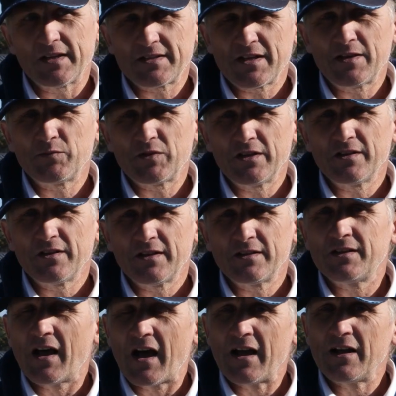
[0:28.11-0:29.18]
That's something that
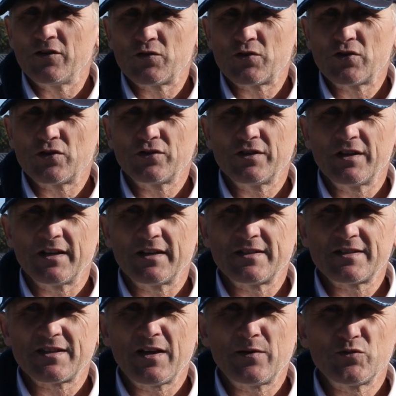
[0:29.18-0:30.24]
I learned,
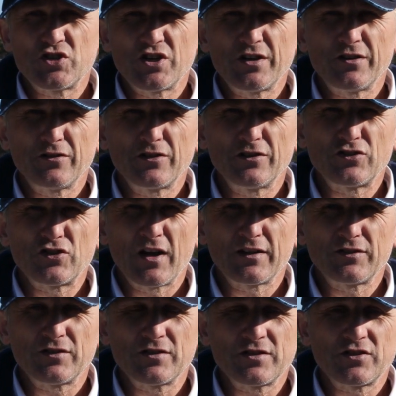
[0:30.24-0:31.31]
that some general
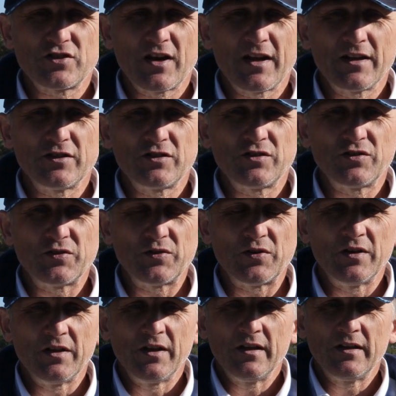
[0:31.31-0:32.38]
contractors trying
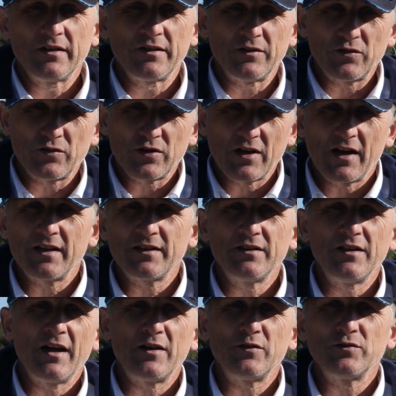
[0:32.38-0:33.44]
to cut
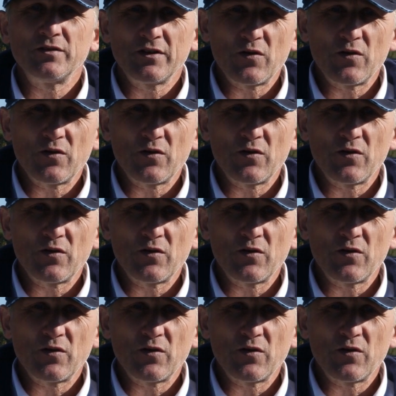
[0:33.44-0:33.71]
down the